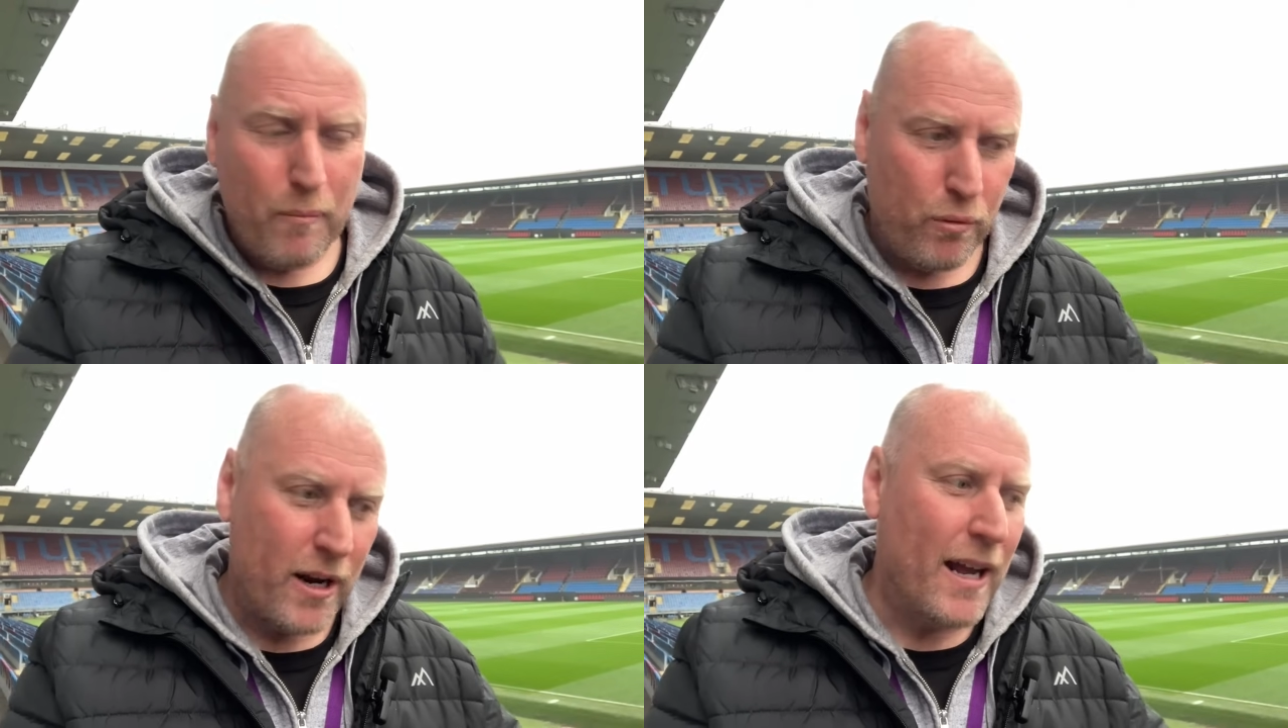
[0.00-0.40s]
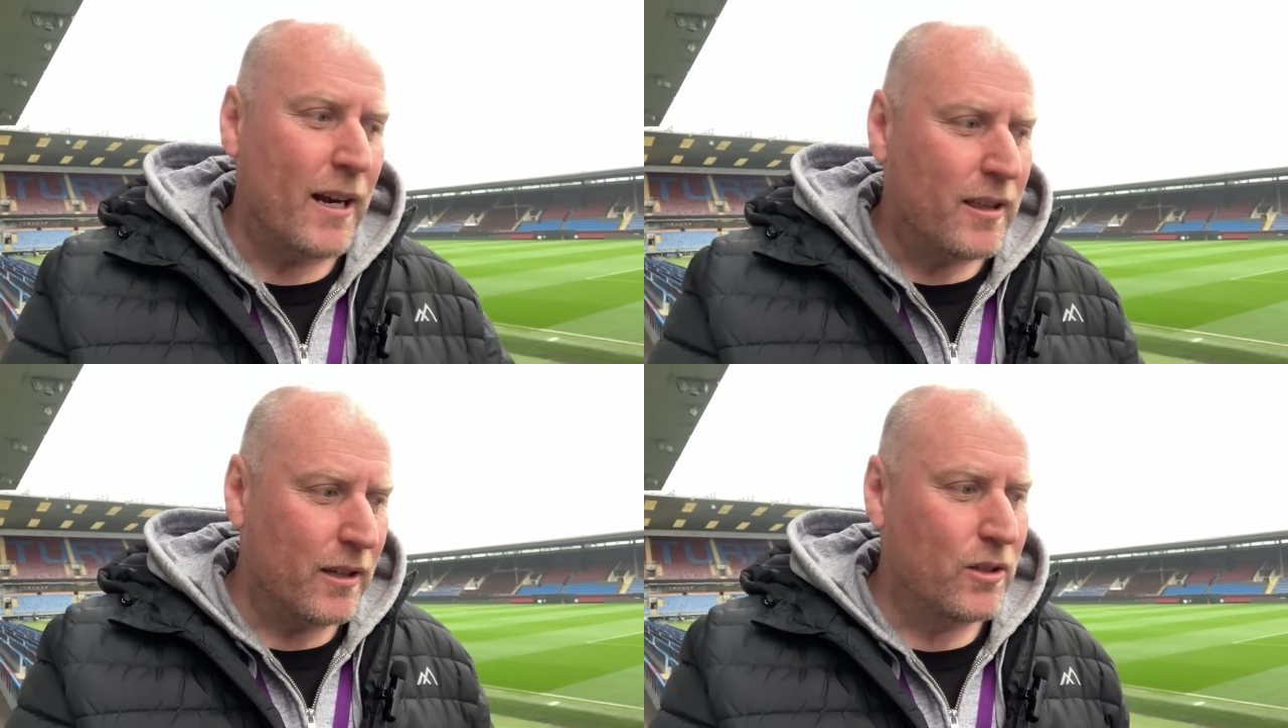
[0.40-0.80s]
bring
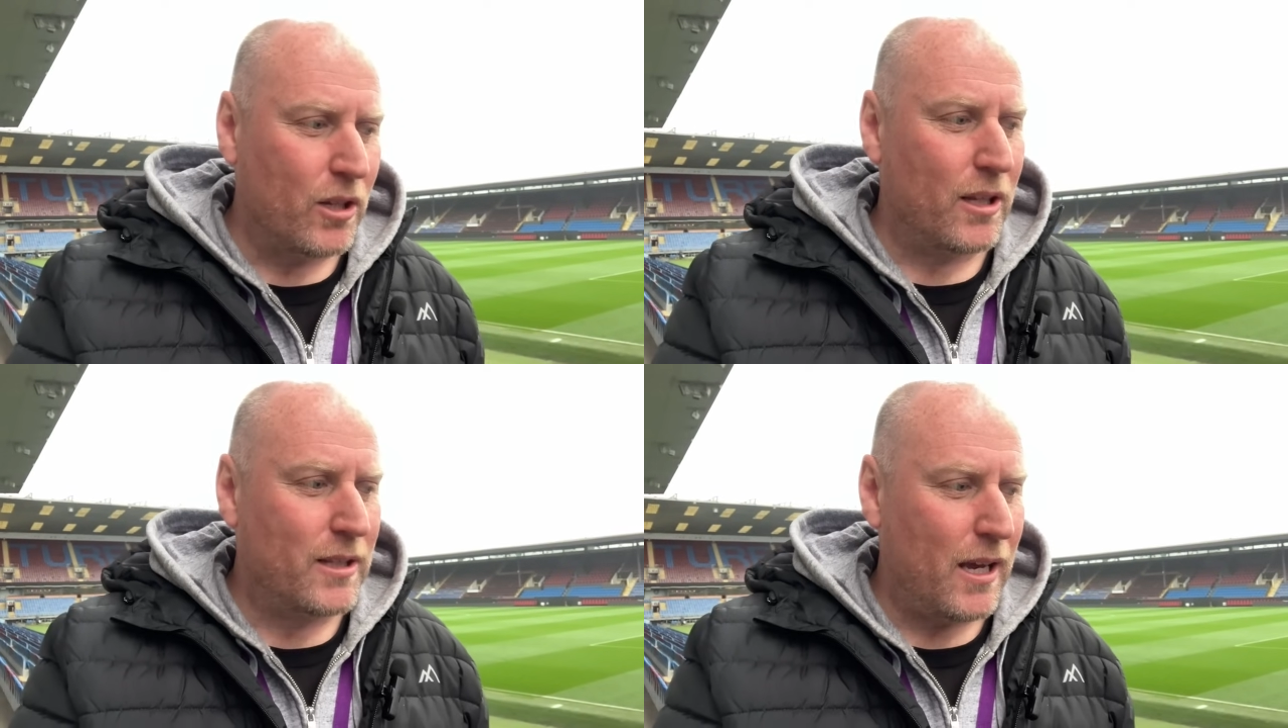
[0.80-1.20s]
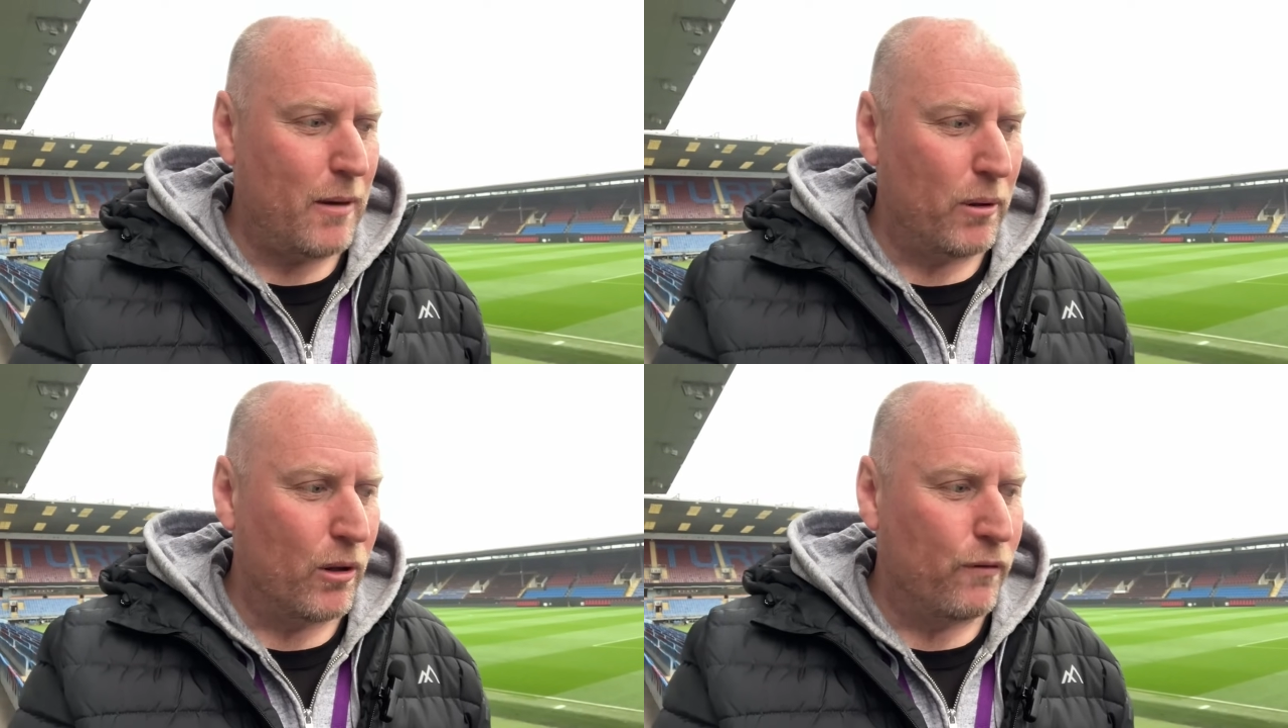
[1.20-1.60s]
anything to the
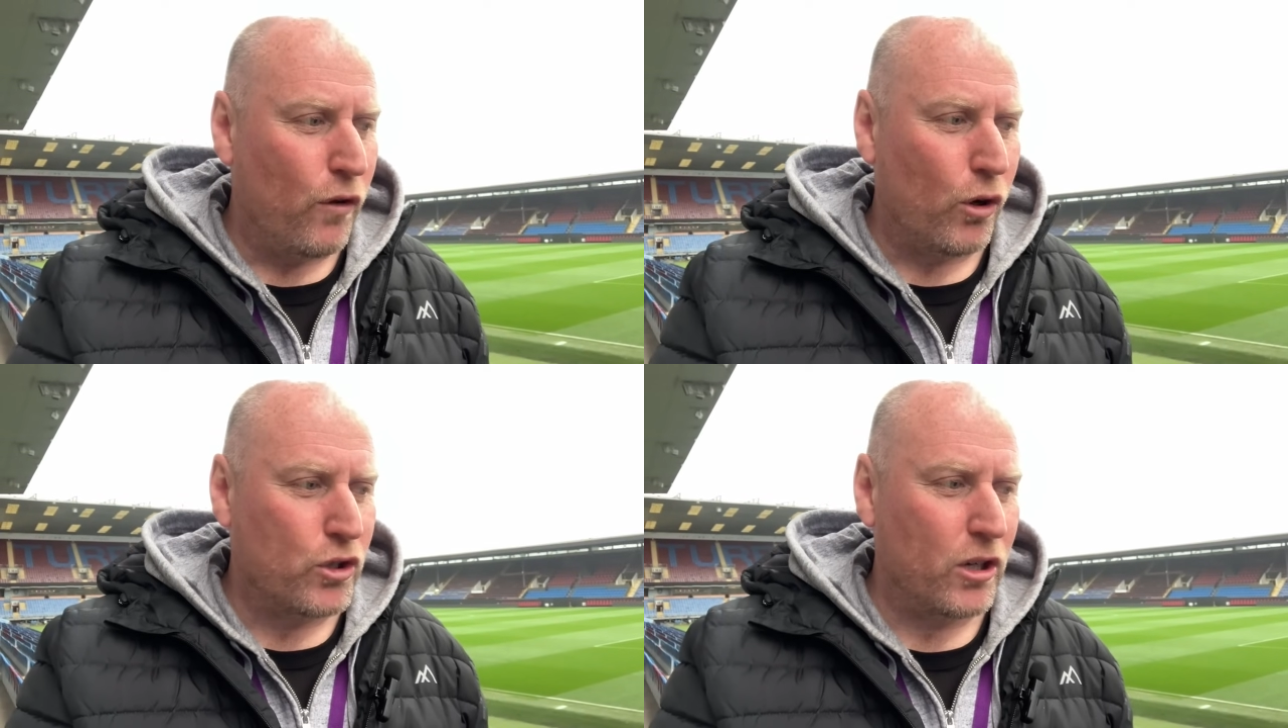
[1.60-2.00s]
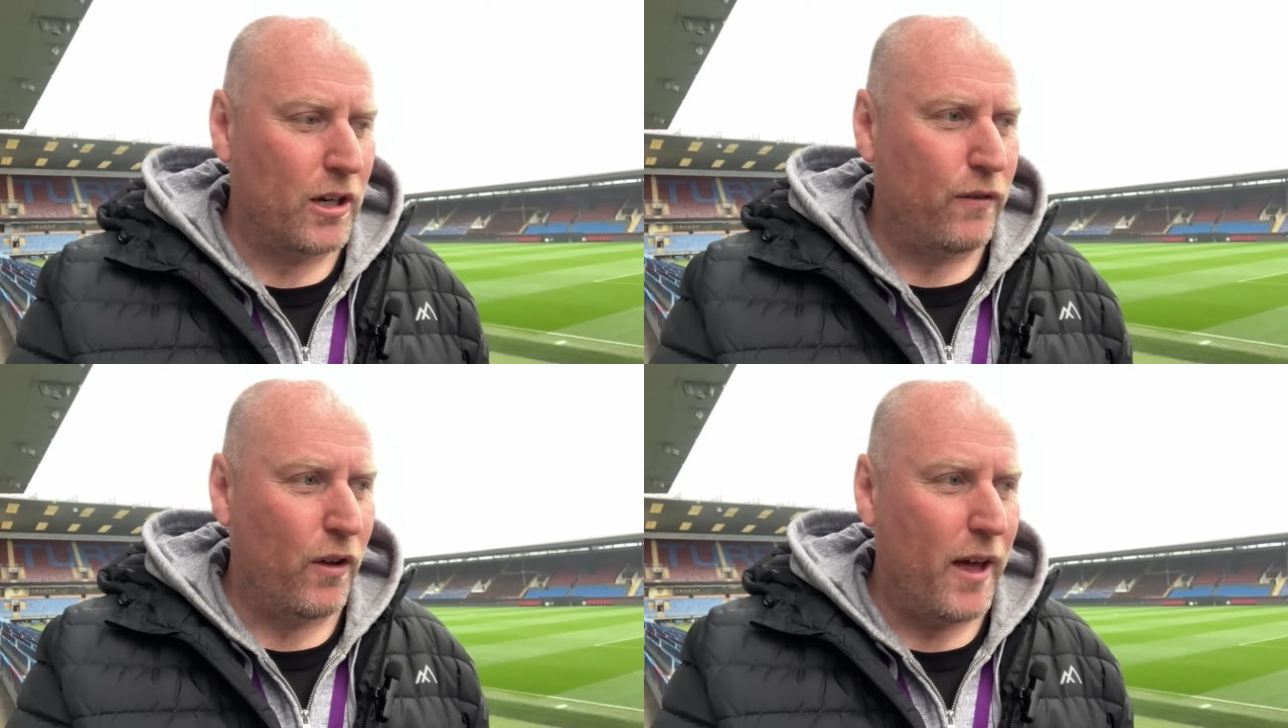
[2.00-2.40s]
table,
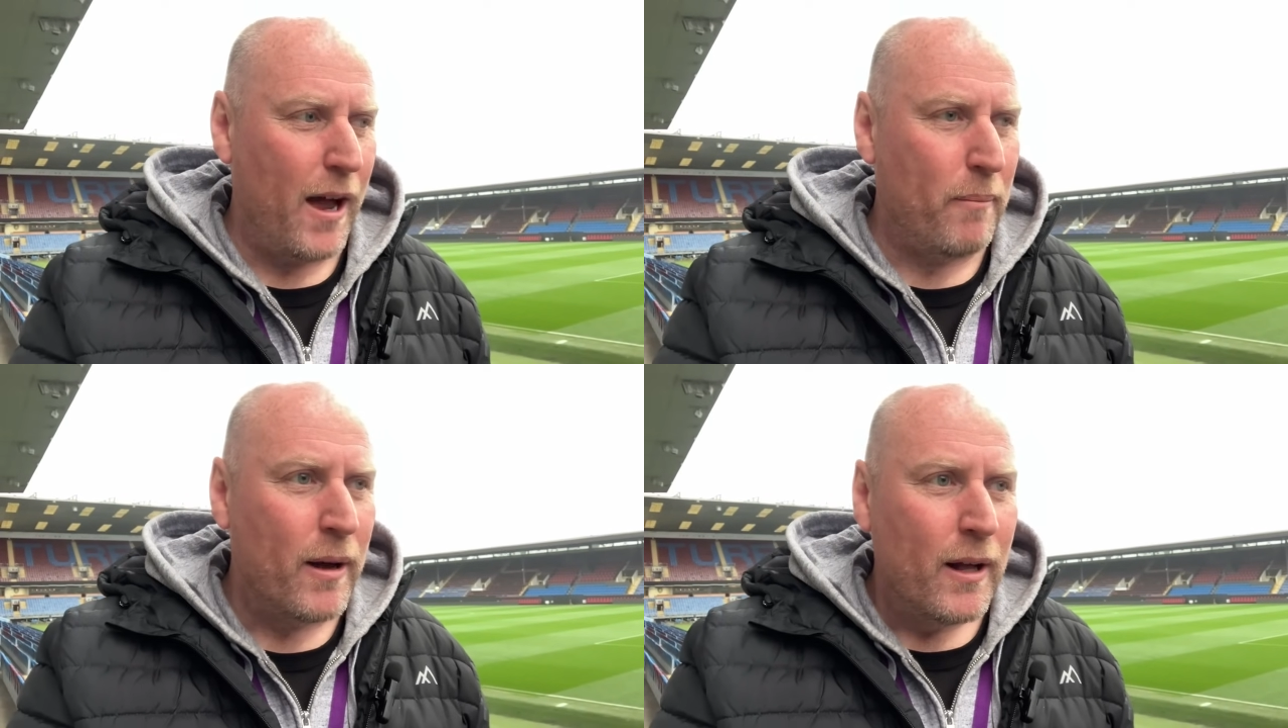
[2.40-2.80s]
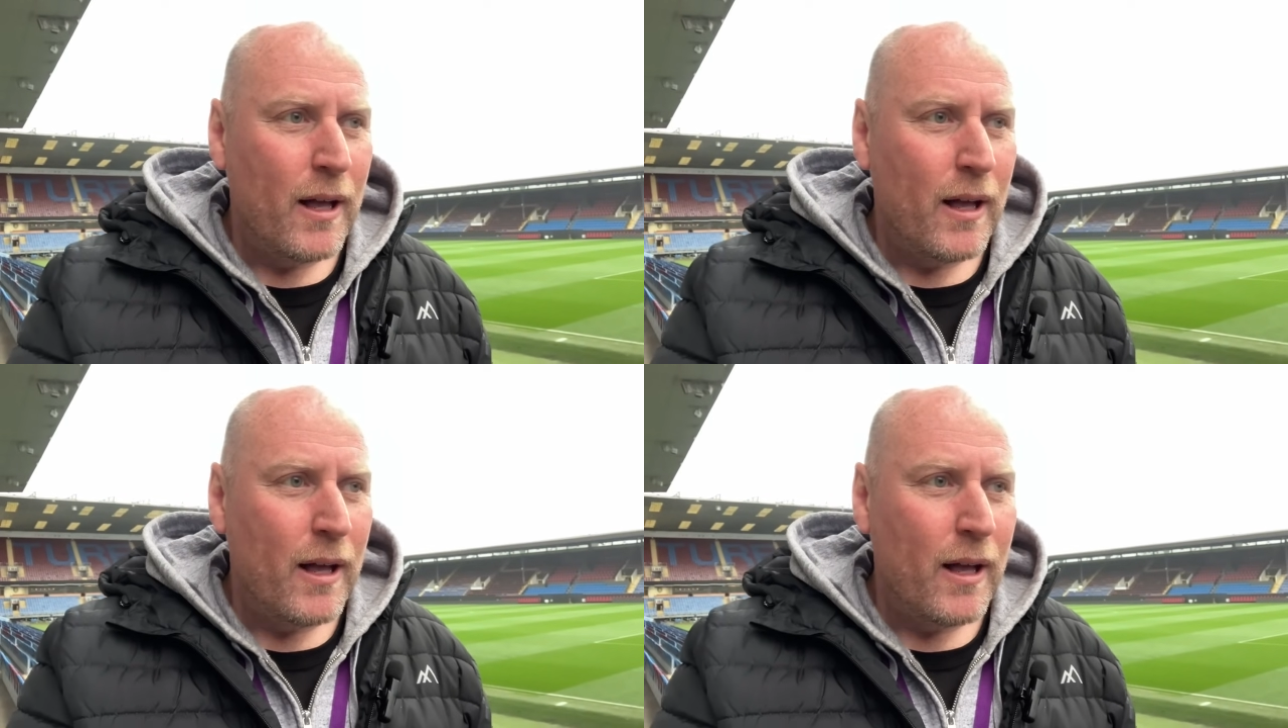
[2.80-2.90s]
unfortunately for them.